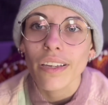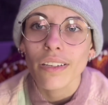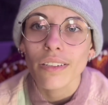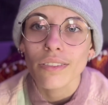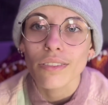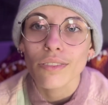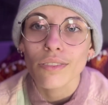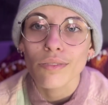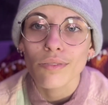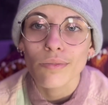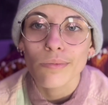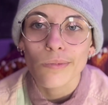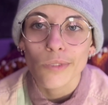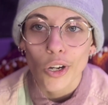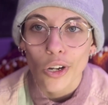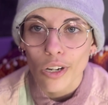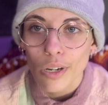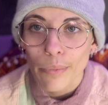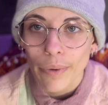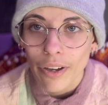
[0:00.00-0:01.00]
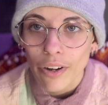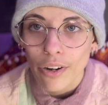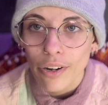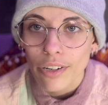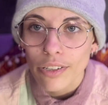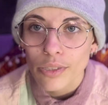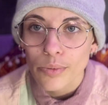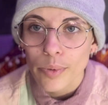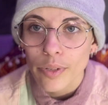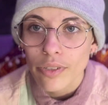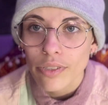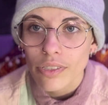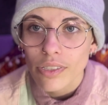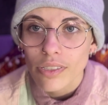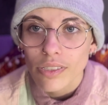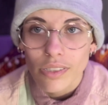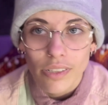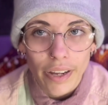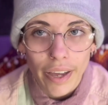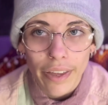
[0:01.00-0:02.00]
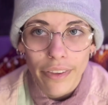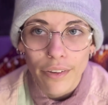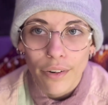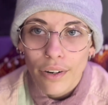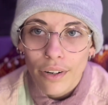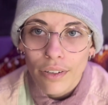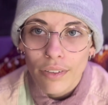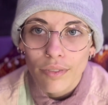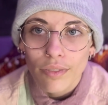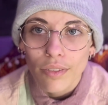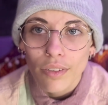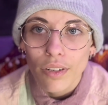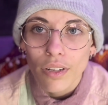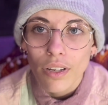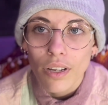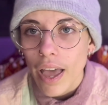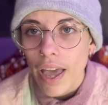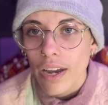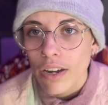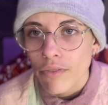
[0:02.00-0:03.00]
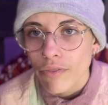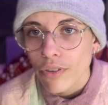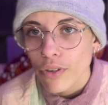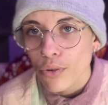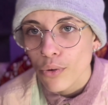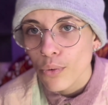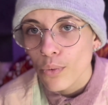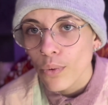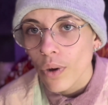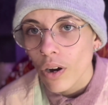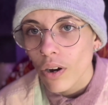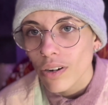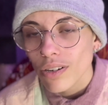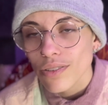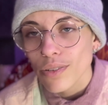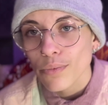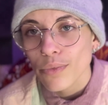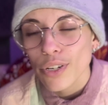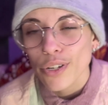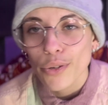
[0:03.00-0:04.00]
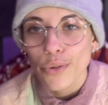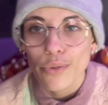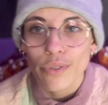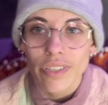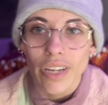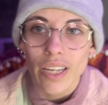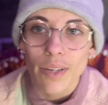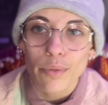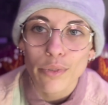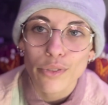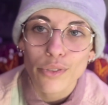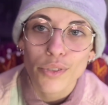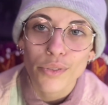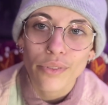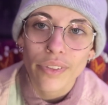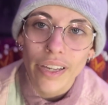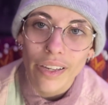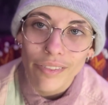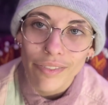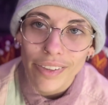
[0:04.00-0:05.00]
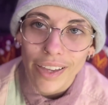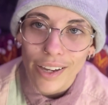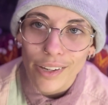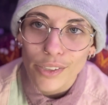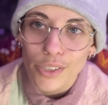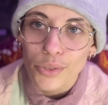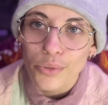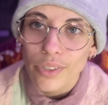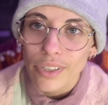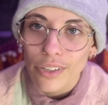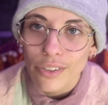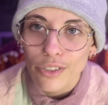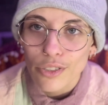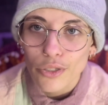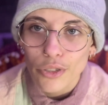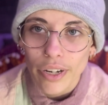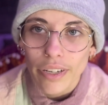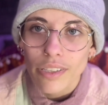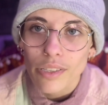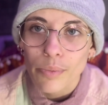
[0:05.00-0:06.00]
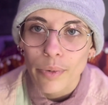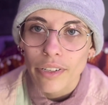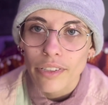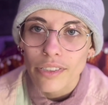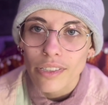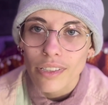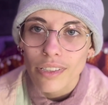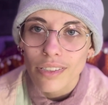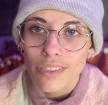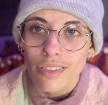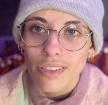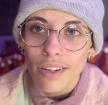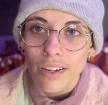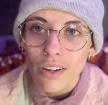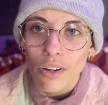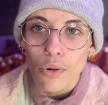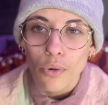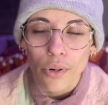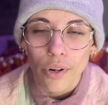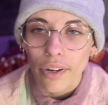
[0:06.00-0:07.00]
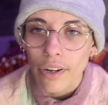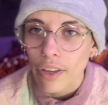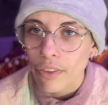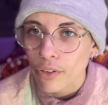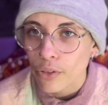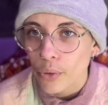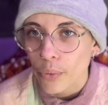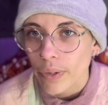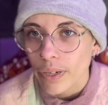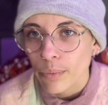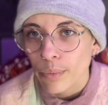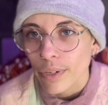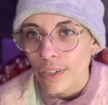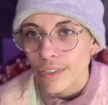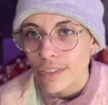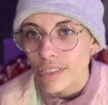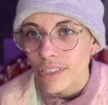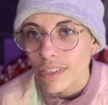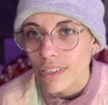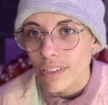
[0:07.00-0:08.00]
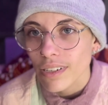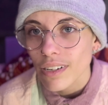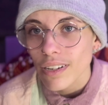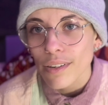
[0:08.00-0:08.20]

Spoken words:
can talk about our experiences together. And if you are someone who is able to give that to another trans person or another queer person,